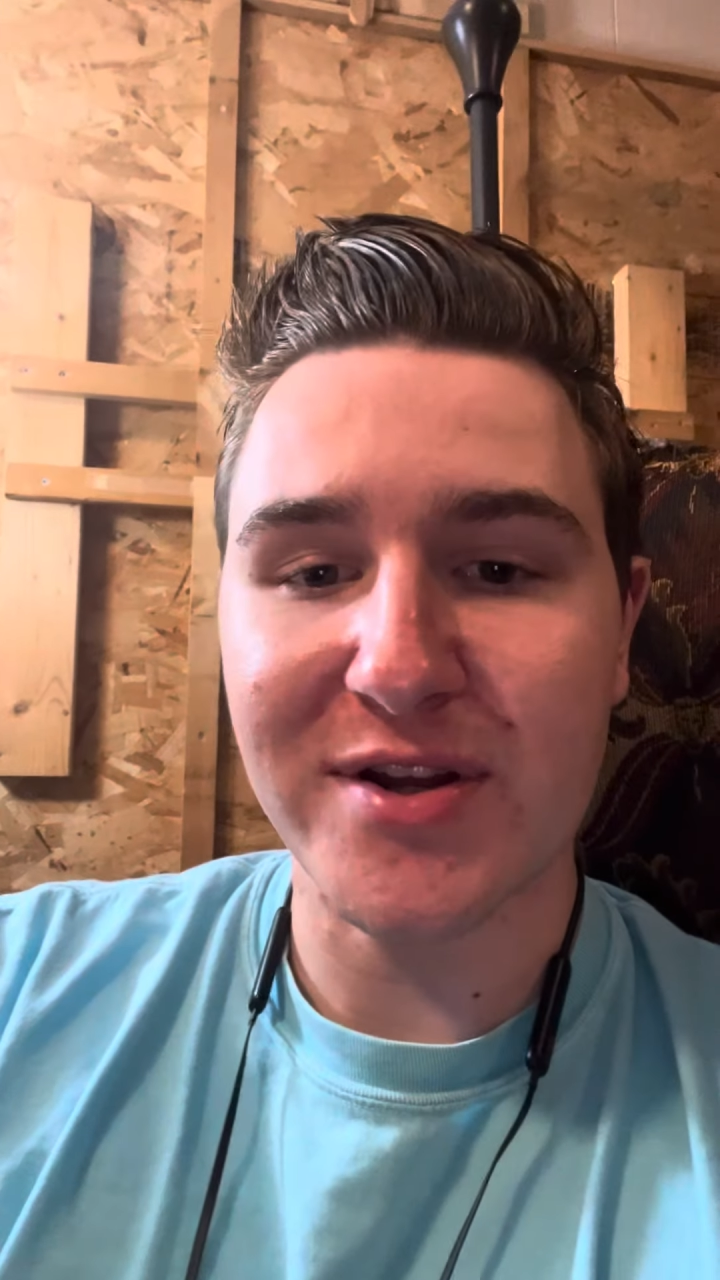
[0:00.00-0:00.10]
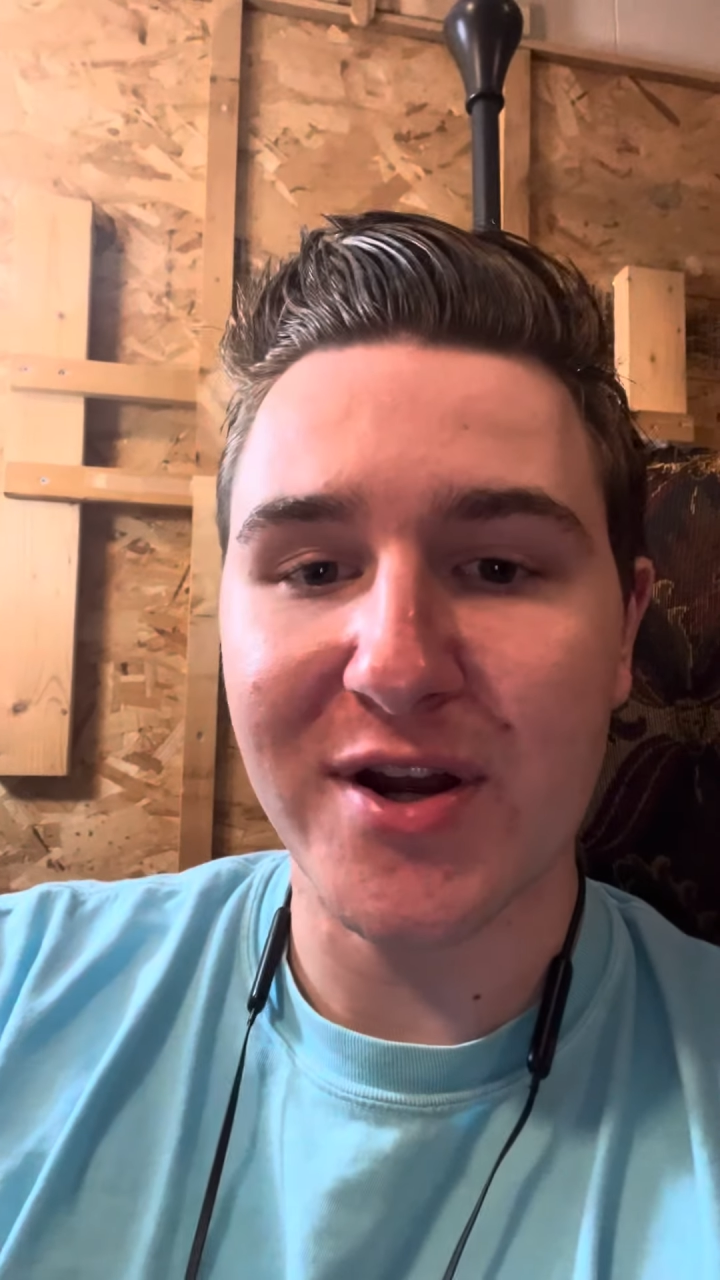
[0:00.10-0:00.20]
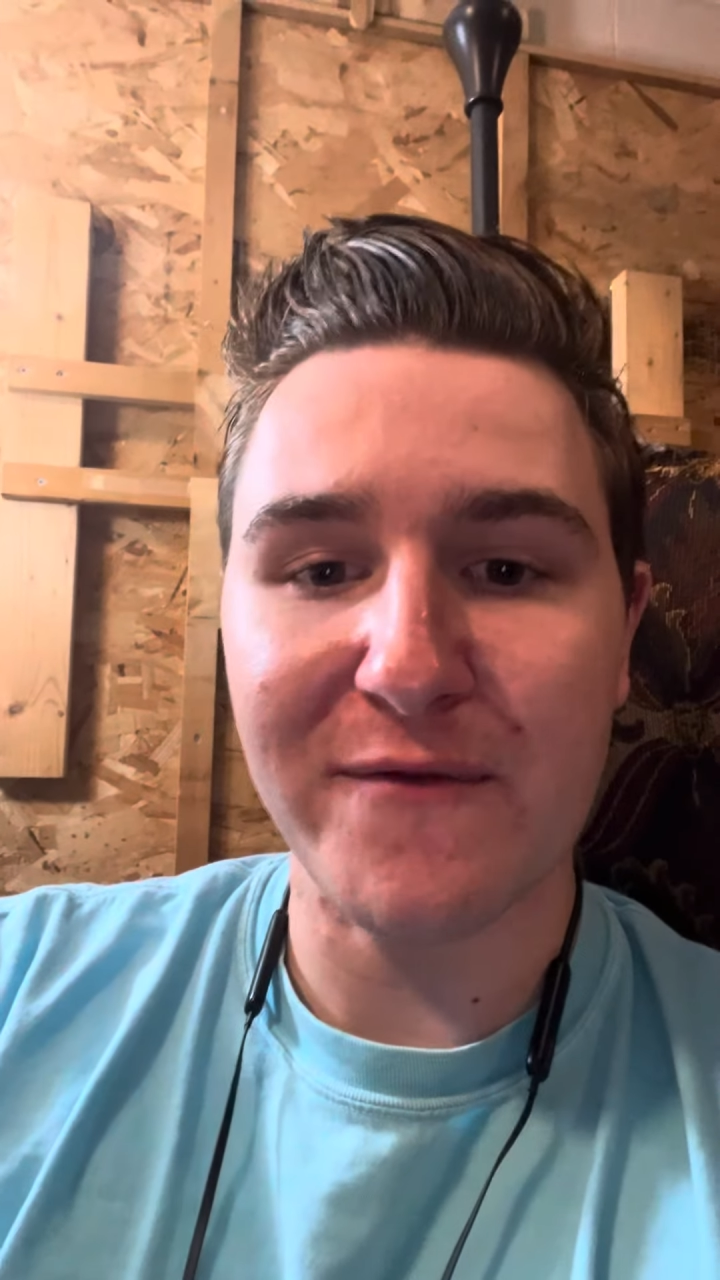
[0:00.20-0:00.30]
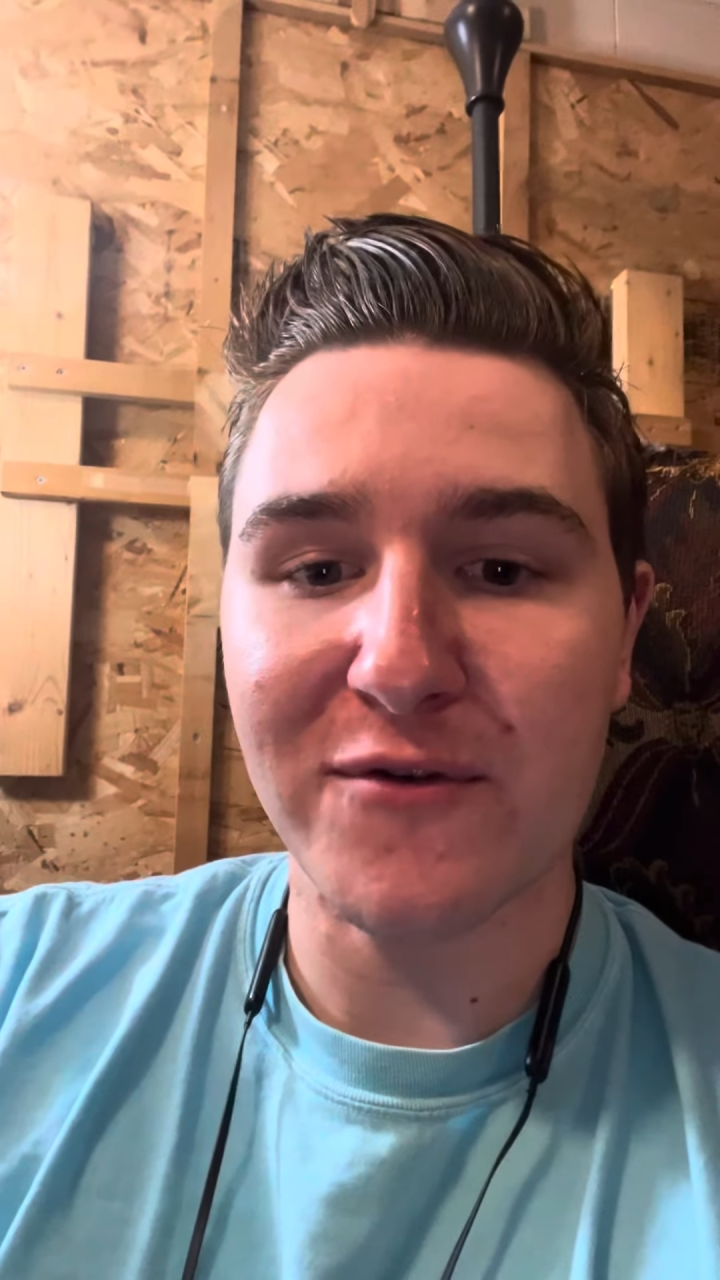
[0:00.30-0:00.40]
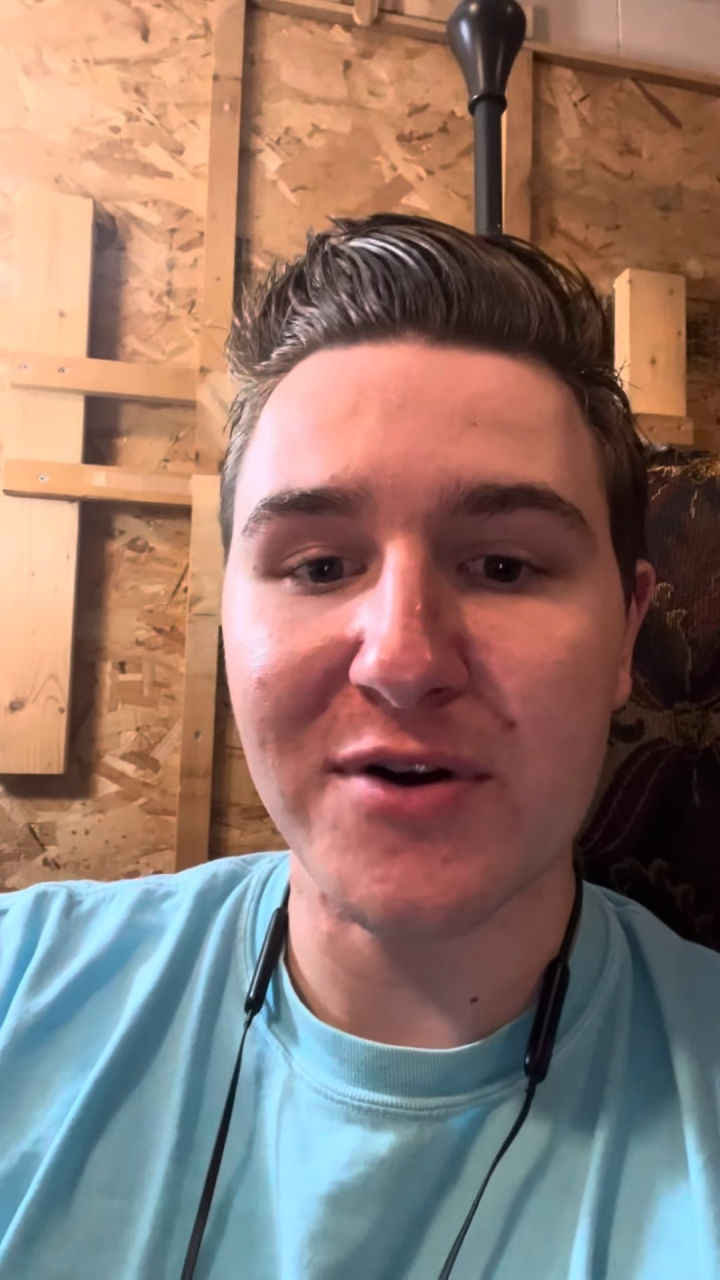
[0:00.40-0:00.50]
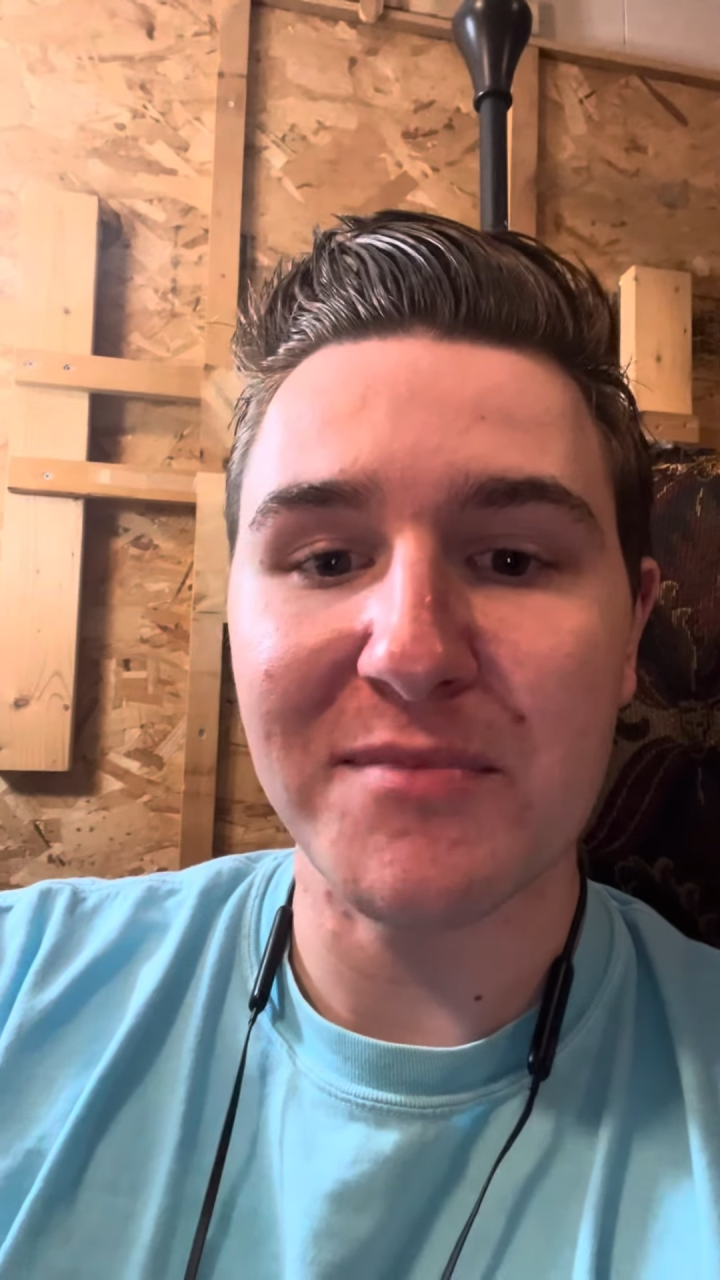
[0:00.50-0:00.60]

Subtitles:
cover a